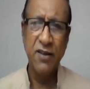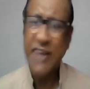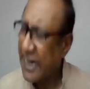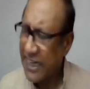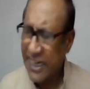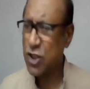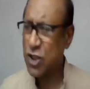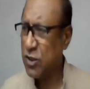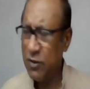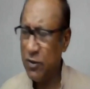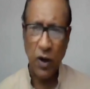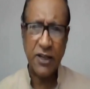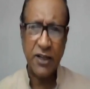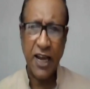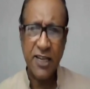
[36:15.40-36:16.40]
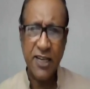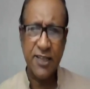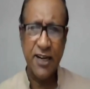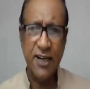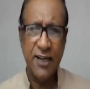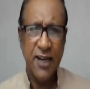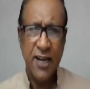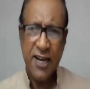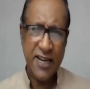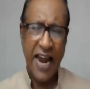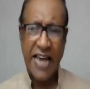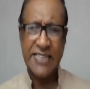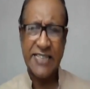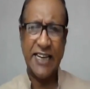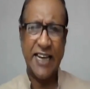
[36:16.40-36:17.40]
That is what I said,
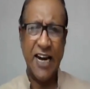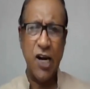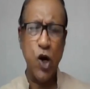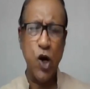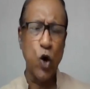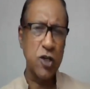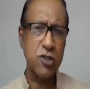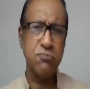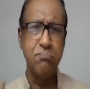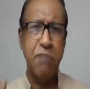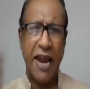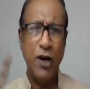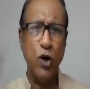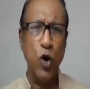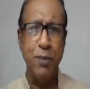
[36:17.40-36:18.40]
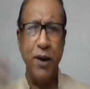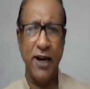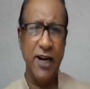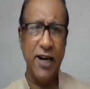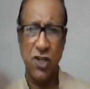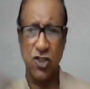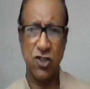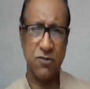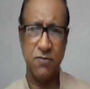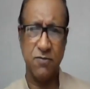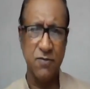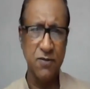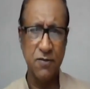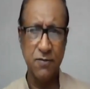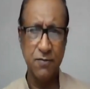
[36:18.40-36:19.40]
classically known as blind
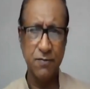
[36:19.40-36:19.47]
obedience.